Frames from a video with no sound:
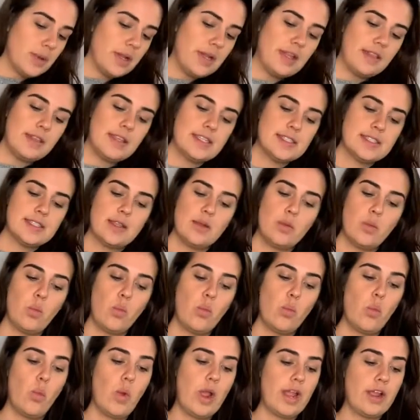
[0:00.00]
putting these in
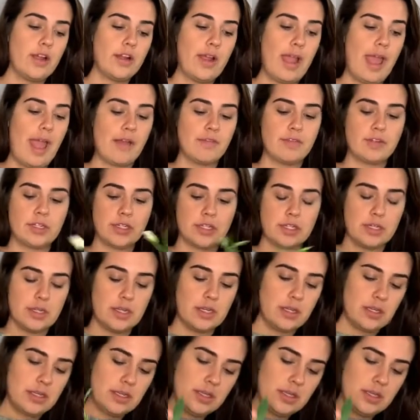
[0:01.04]
wherever